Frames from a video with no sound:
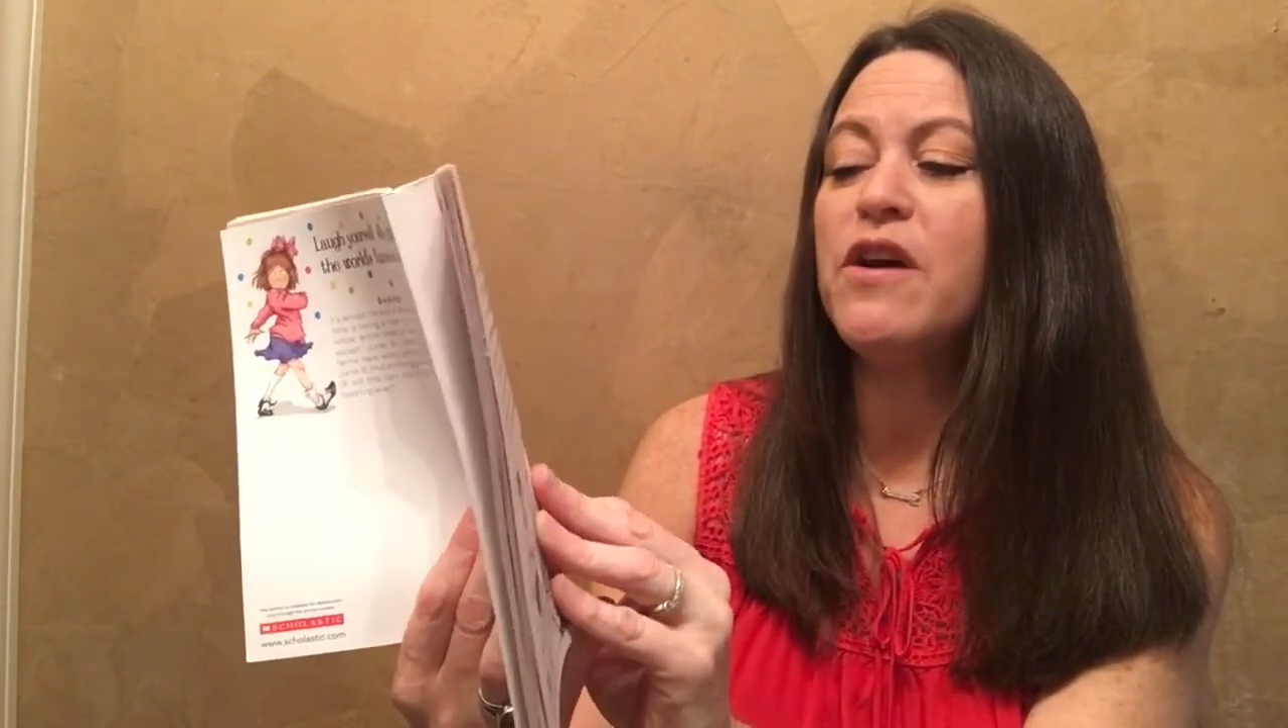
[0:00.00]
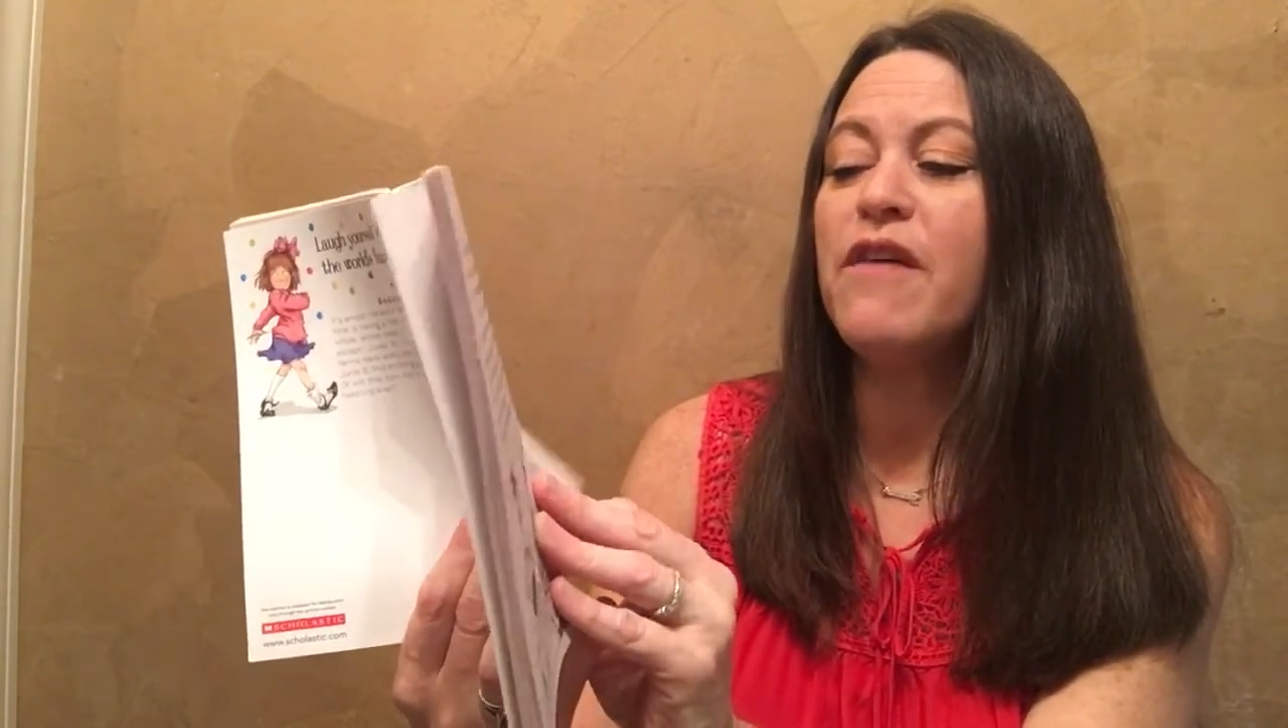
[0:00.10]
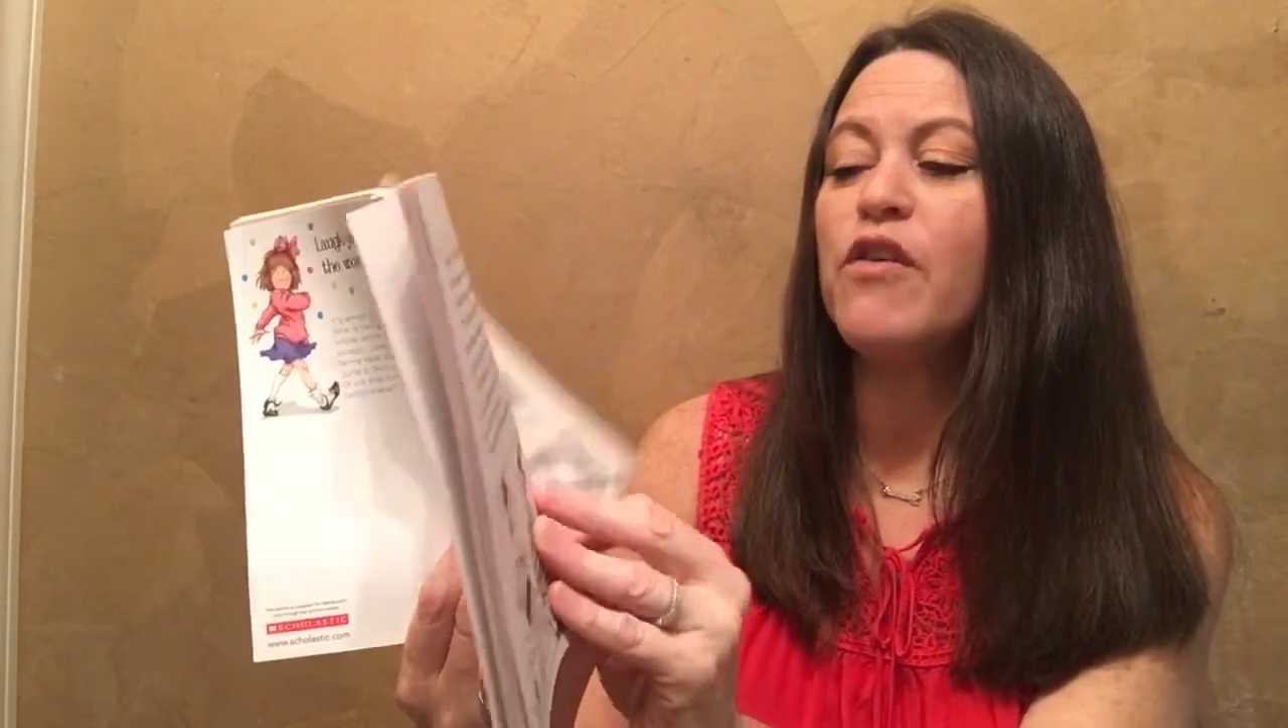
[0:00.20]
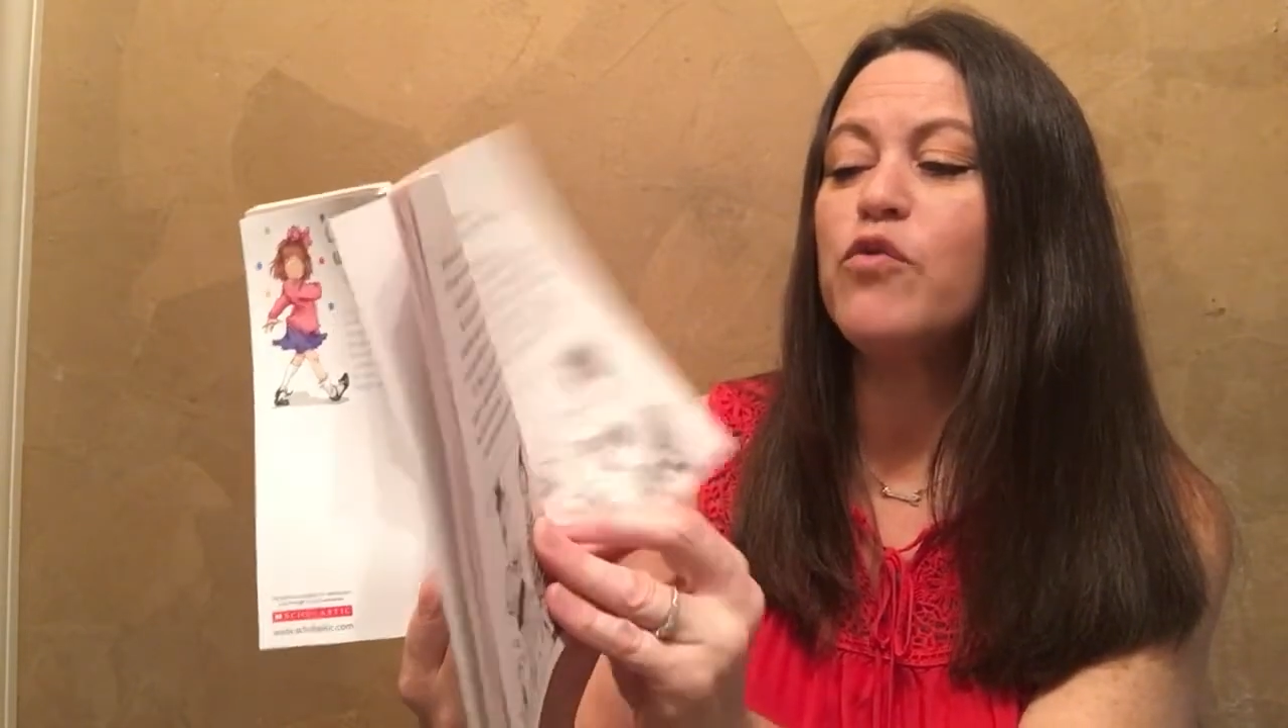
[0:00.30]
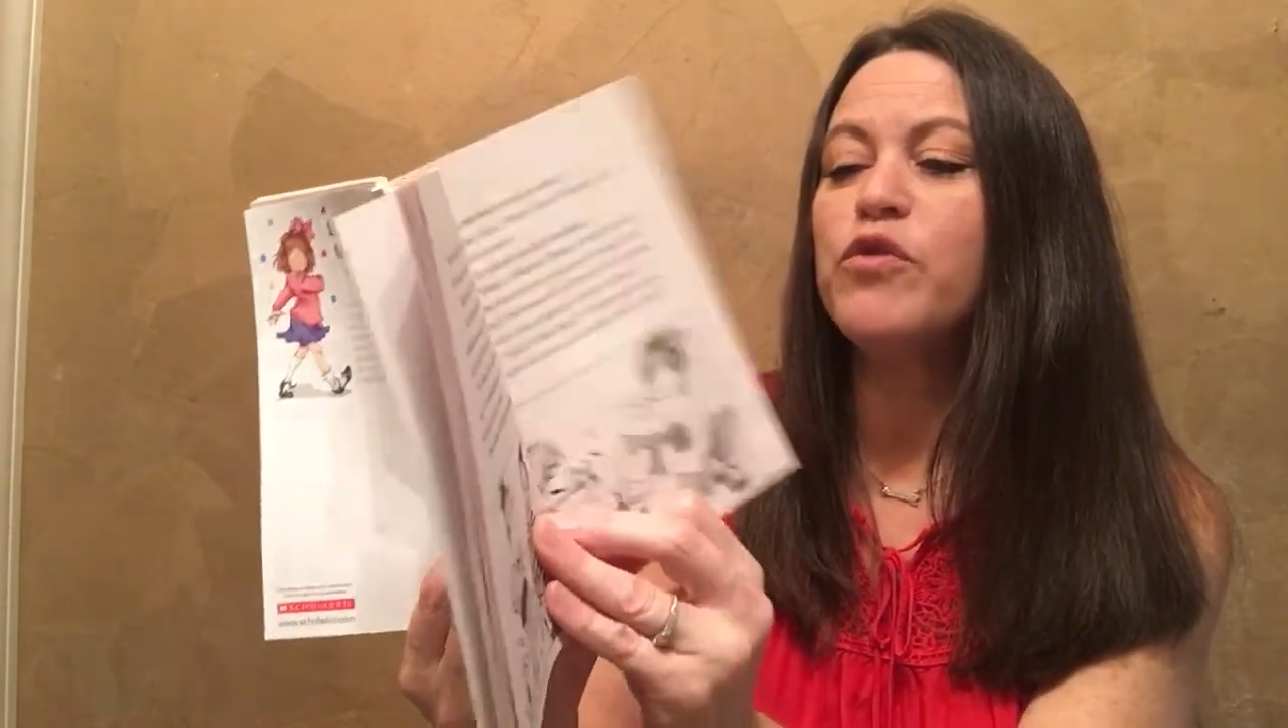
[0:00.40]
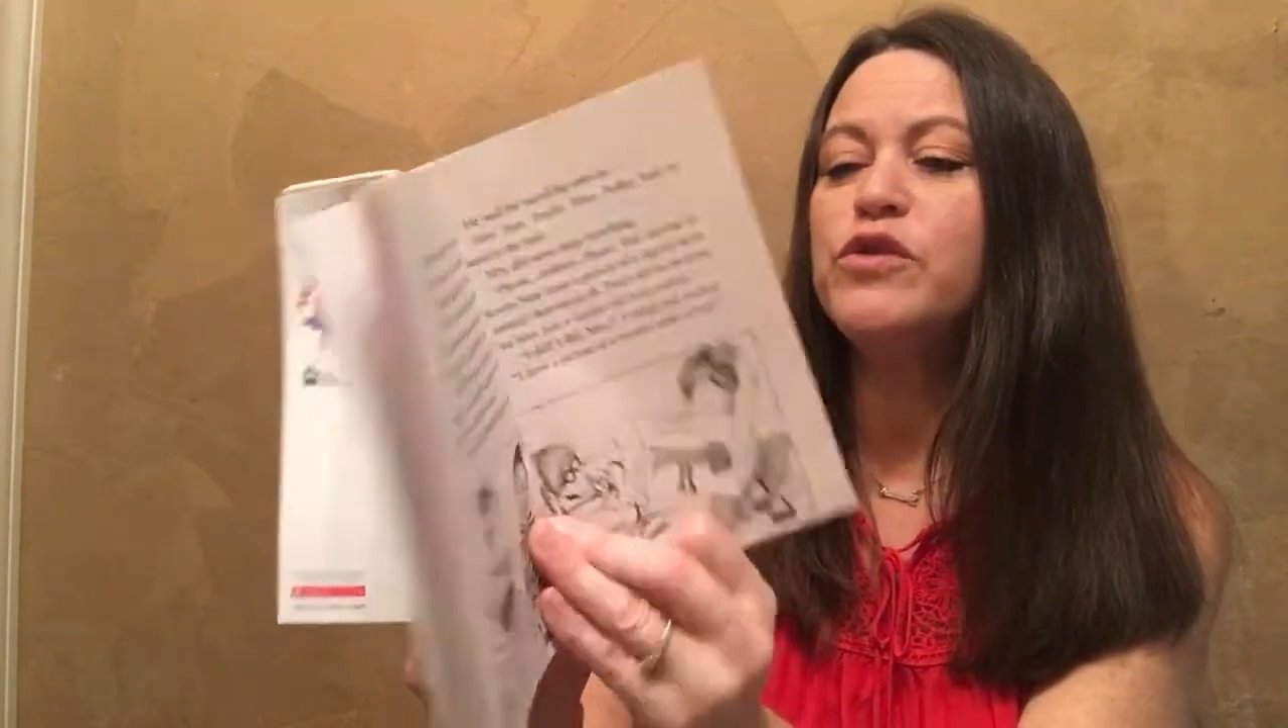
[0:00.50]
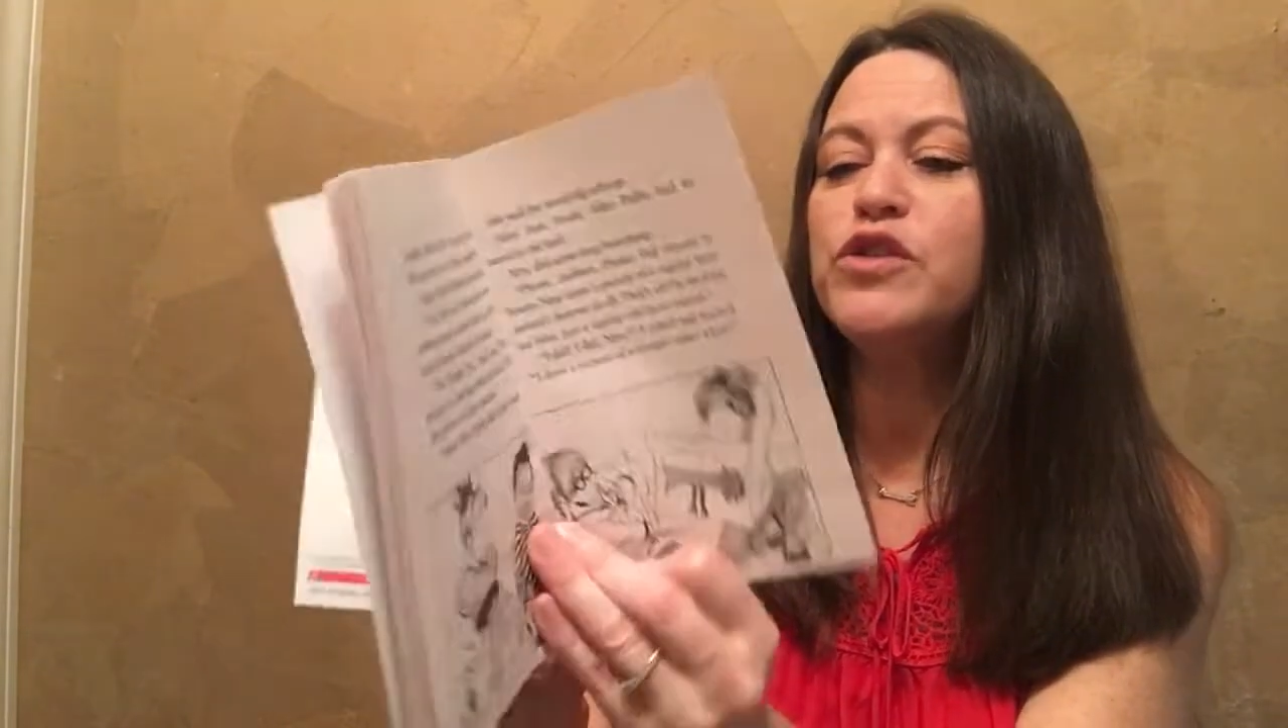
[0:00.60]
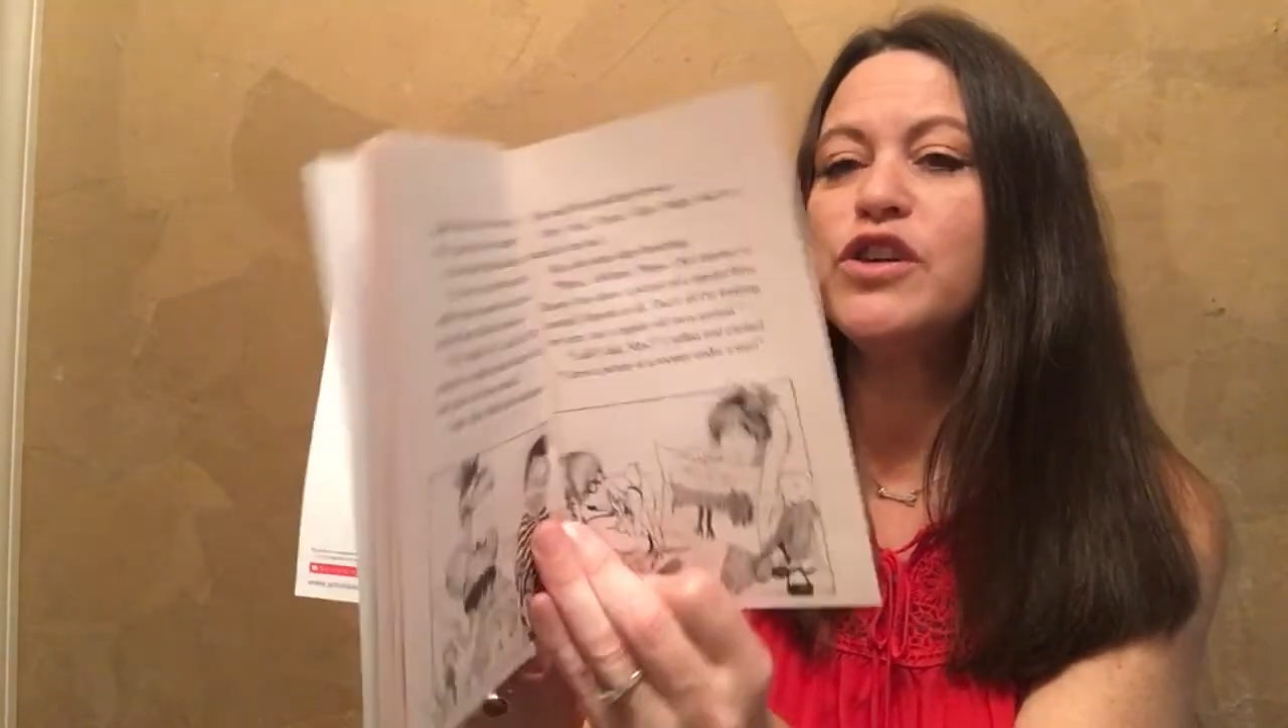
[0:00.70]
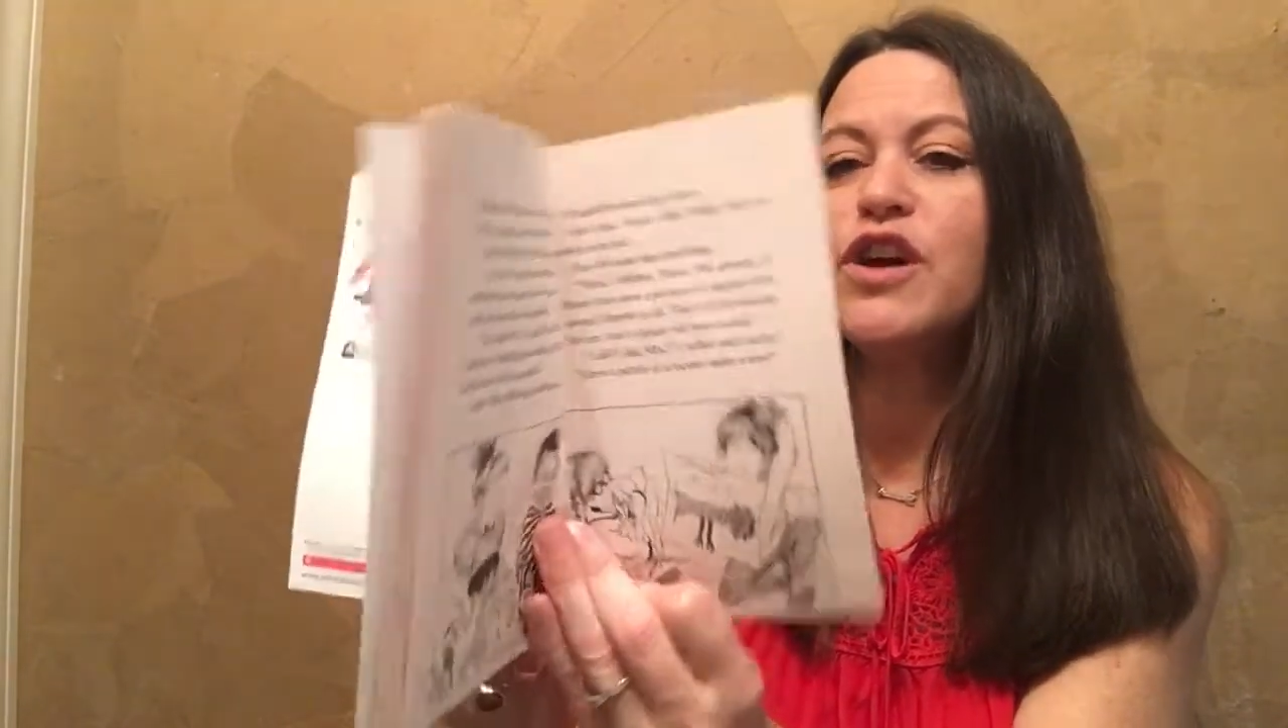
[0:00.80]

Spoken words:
of a rooster